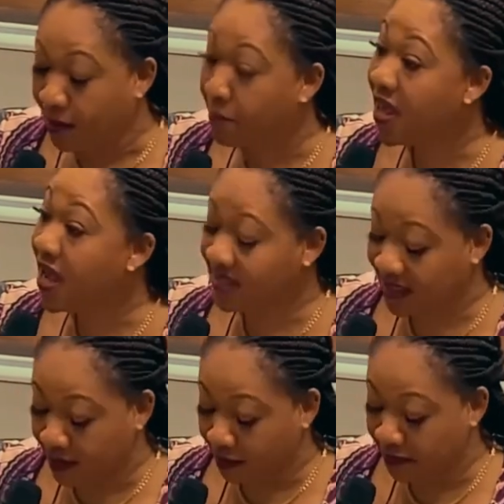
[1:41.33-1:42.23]
per
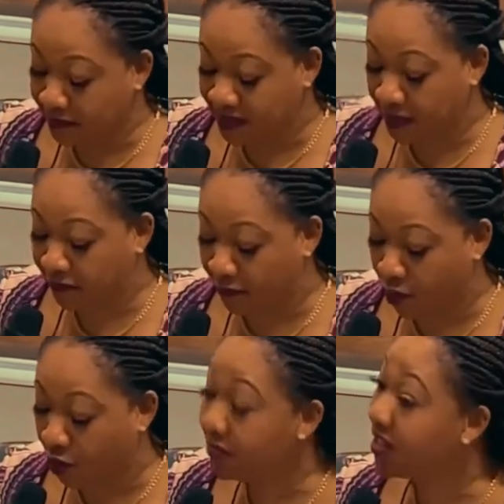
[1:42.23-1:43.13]
Article 54
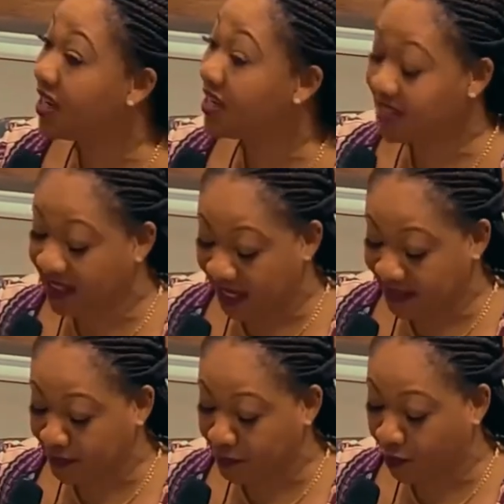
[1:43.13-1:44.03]
of the
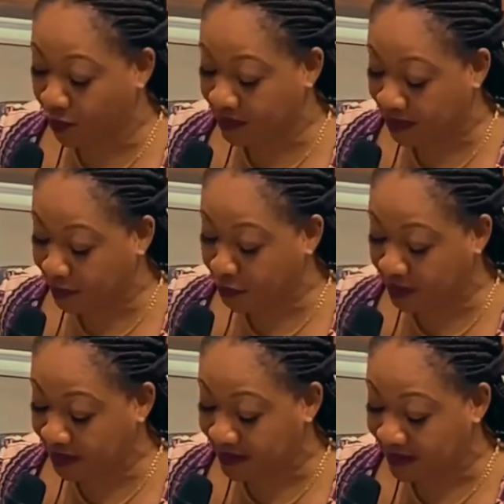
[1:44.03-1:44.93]
1992
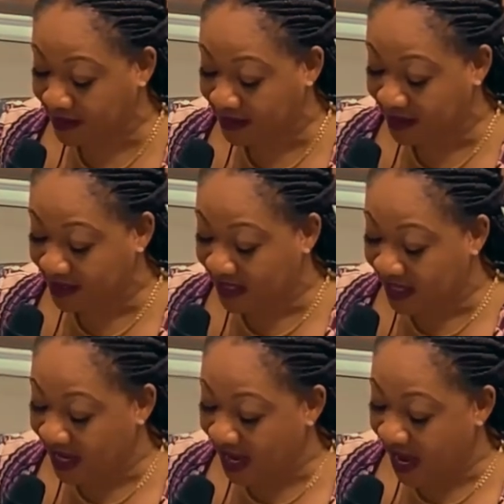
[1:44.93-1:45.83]
Constitution
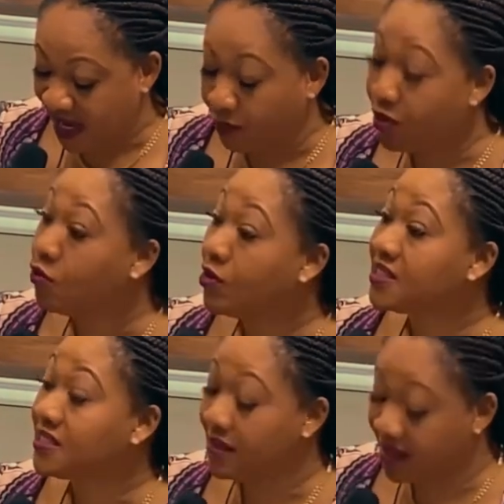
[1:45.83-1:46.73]
and
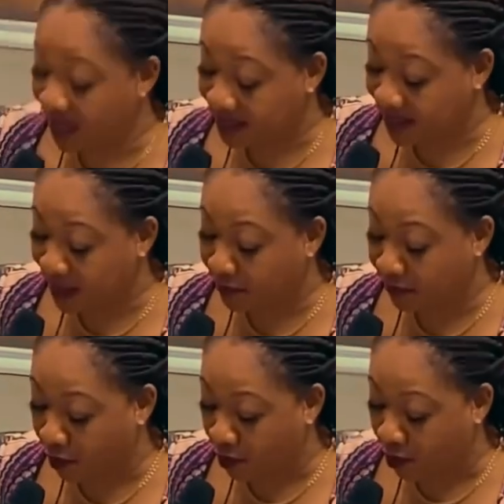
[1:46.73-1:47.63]
Regulation
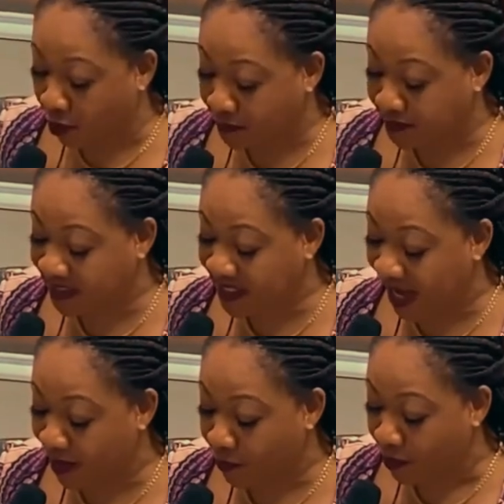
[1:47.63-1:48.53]
13.4 of
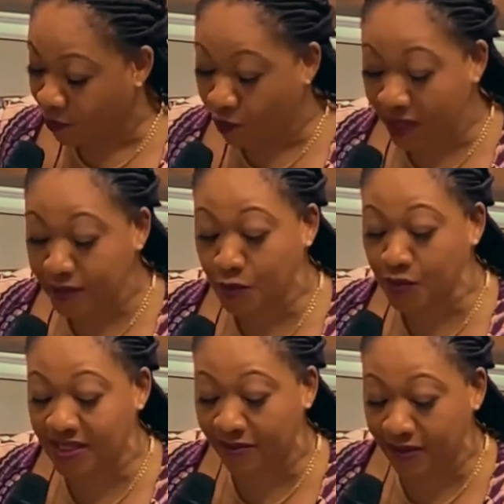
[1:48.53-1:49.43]
CI
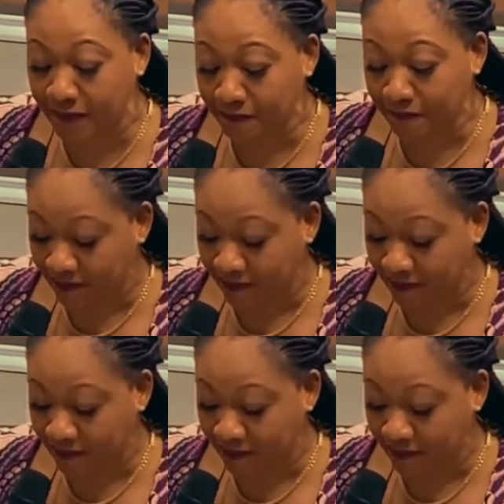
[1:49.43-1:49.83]
127.